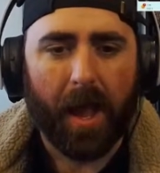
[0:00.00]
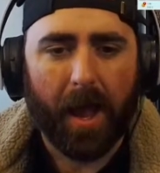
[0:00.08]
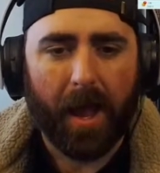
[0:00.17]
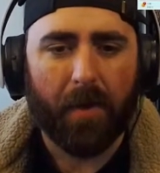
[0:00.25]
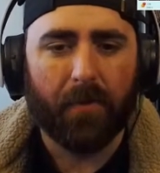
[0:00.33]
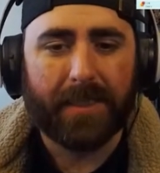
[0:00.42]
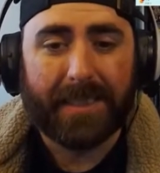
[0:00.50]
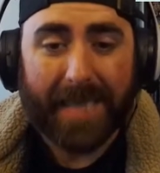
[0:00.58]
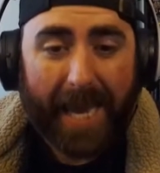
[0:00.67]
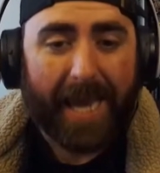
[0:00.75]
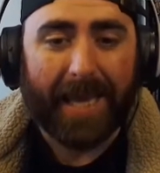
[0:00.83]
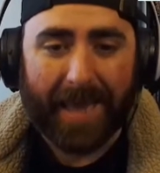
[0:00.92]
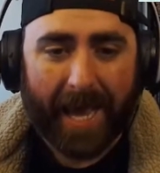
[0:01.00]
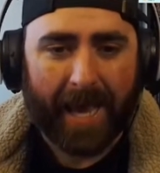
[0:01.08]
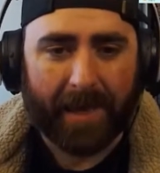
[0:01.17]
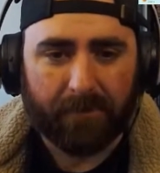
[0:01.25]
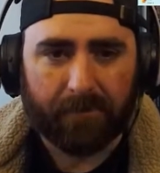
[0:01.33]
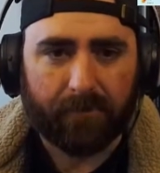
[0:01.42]
And with saying
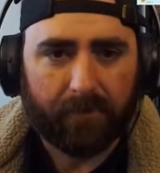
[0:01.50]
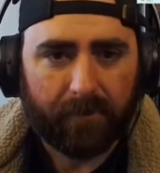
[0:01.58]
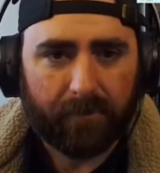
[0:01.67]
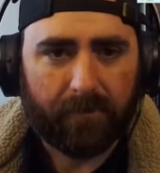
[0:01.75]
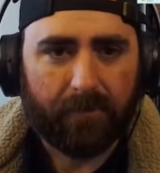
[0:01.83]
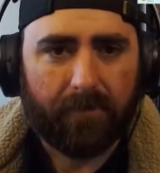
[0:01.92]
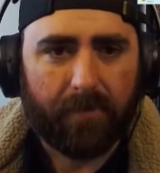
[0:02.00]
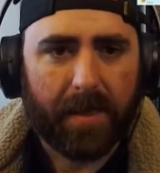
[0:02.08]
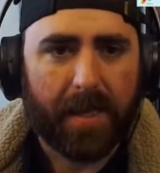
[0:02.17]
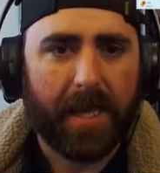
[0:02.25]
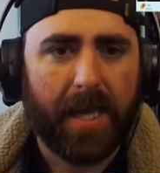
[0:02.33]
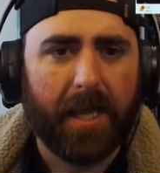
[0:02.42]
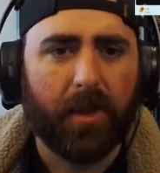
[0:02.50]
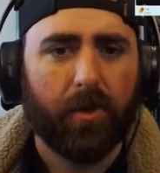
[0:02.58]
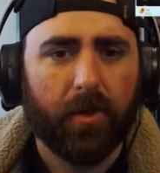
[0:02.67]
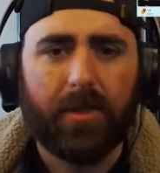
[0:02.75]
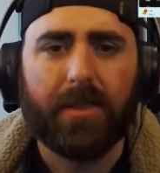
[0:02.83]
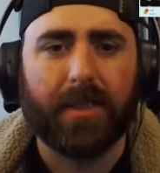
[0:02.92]
that, it
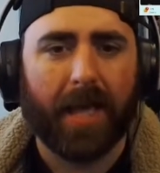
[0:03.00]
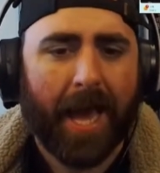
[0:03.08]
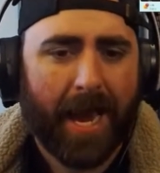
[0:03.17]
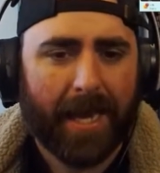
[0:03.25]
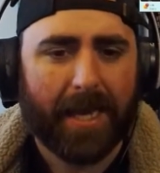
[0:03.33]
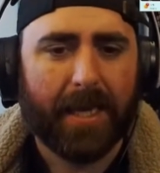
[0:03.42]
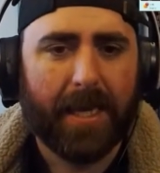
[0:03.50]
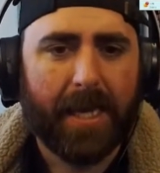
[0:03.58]
looks like